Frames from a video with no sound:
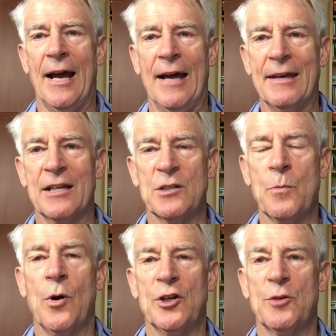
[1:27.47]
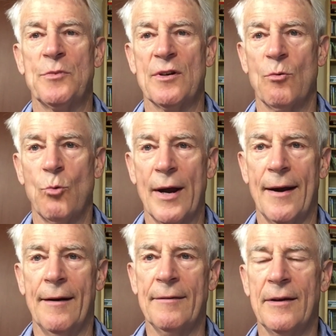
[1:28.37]
I think it's important to be
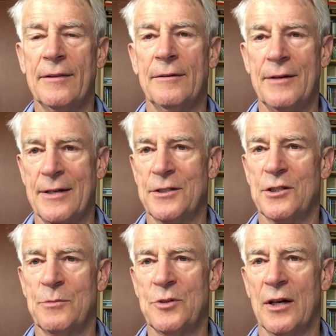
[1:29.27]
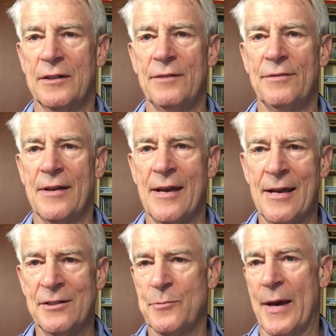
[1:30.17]
aware that there is a subjunctive
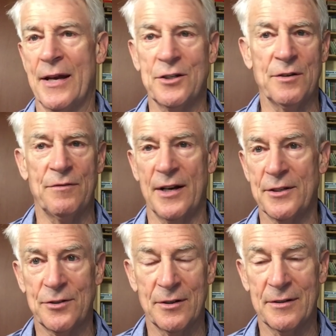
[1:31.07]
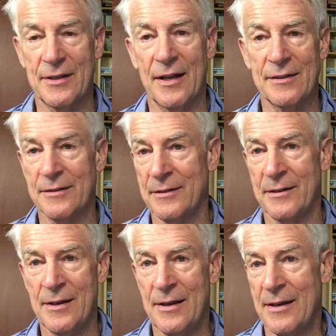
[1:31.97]
in Spanish and French and Italian
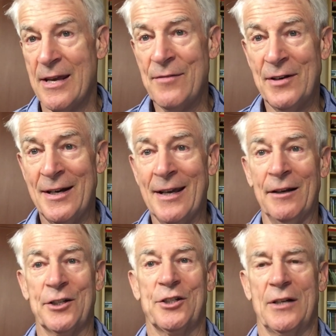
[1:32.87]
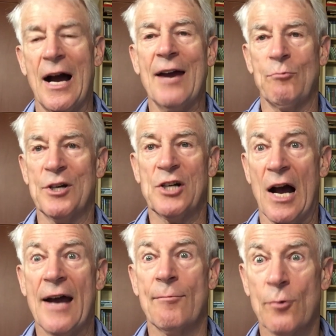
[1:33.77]
and even in English. I wish
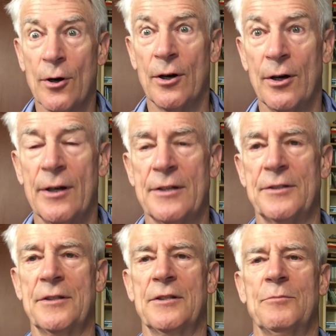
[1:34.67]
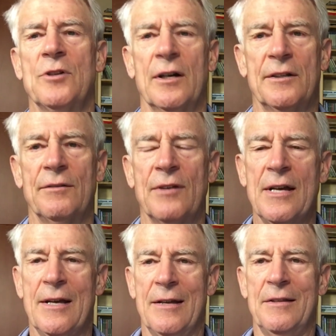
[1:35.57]
I were is the subjunctive.
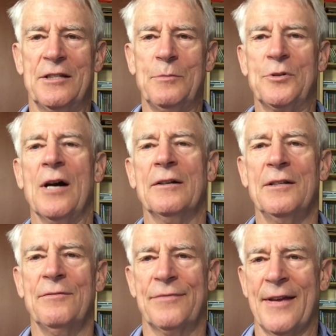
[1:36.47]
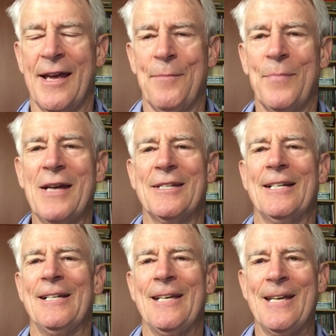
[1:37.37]
The subjunctive
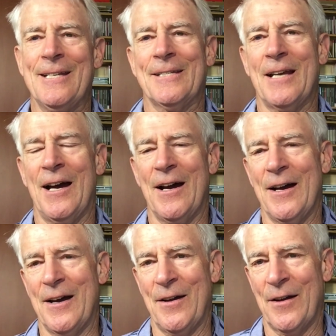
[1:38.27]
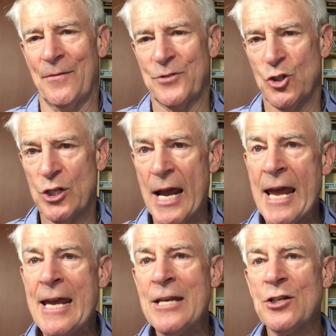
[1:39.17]
basically is a, a,
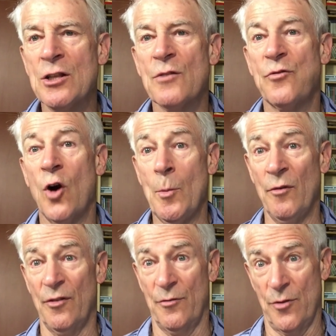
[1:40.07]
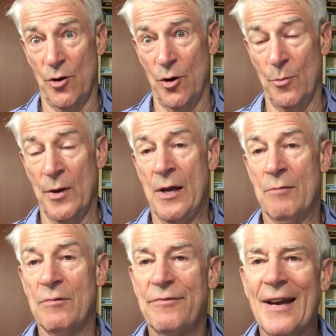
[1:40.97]
change in the form of a verb
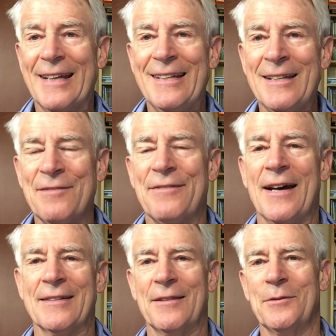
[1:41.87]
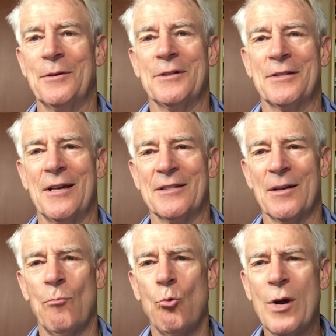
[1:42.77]
reflecting the fact that there is
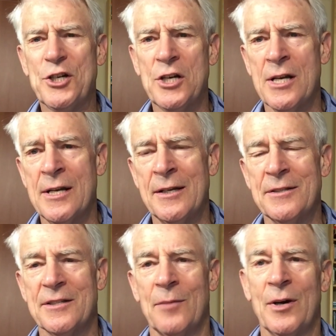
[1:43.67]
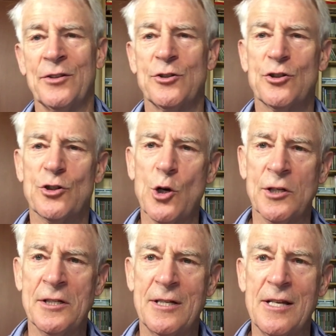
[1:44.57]
some wishing, some
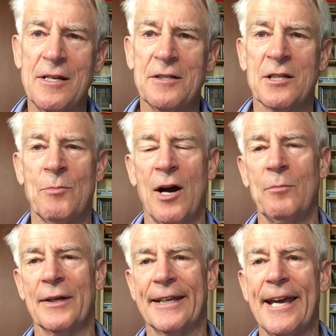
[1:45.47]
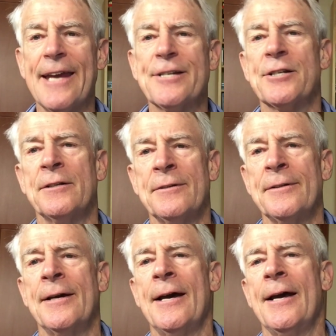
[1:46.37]
uncertainty, some obligation,